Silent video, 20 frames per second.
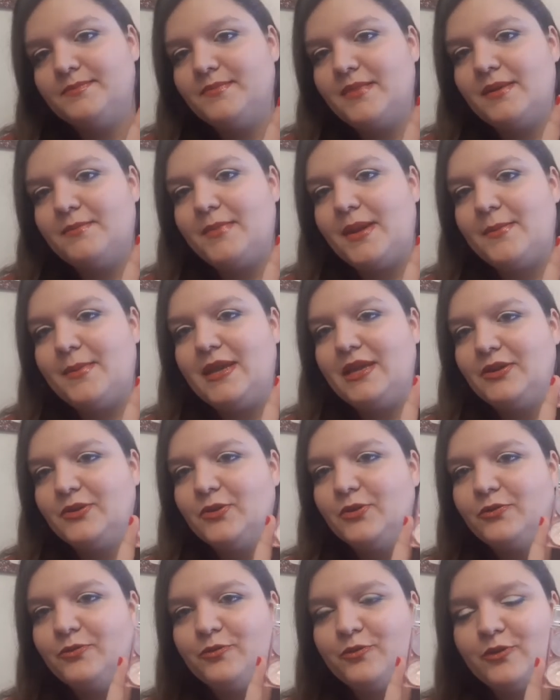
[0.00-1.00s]
my main
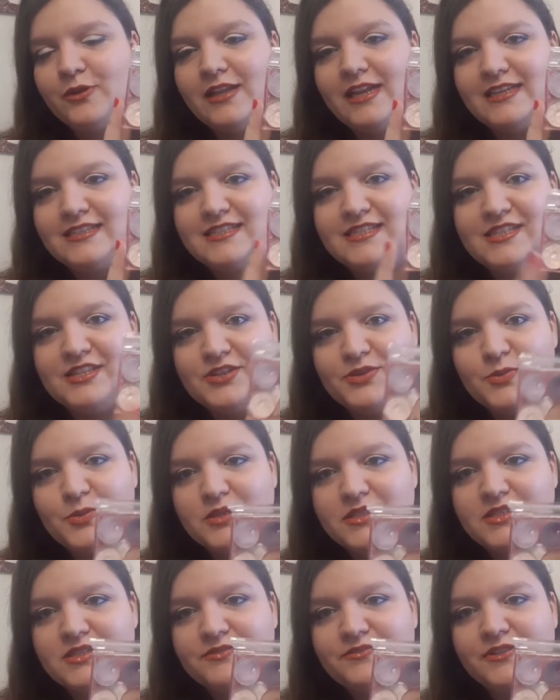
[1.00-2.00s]
goal for last year
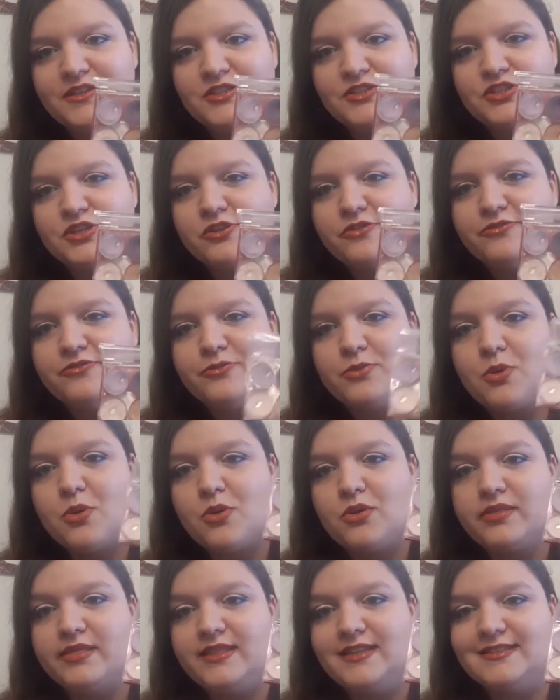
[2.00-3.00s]
was to finish off
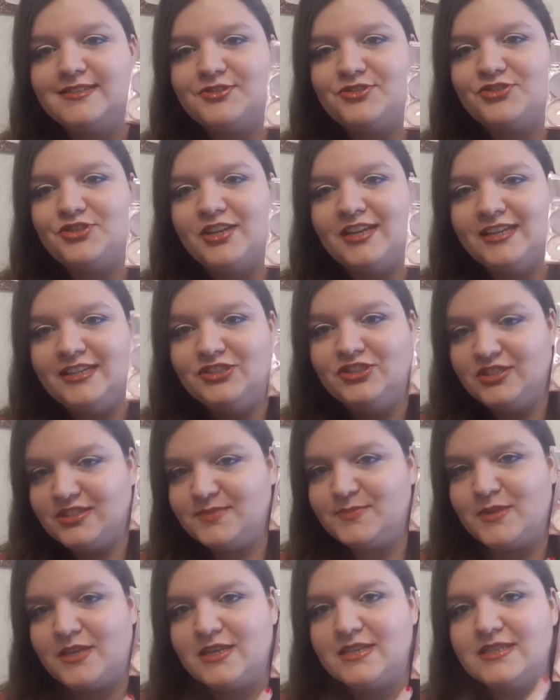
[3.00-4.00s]
this shade just
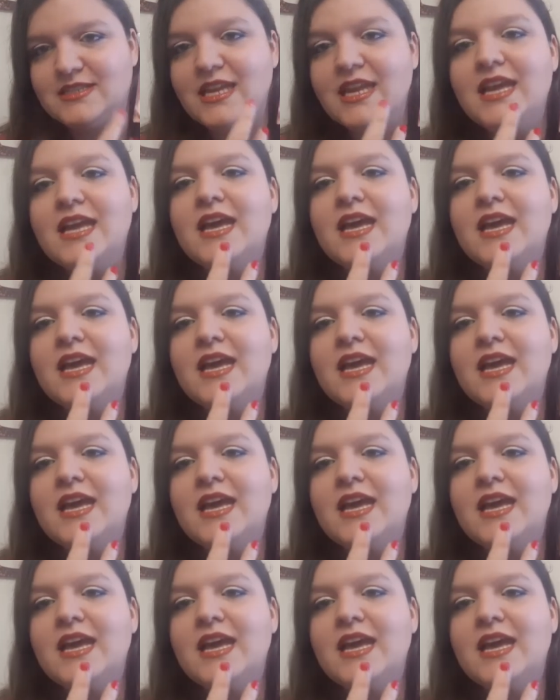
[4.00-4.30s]
because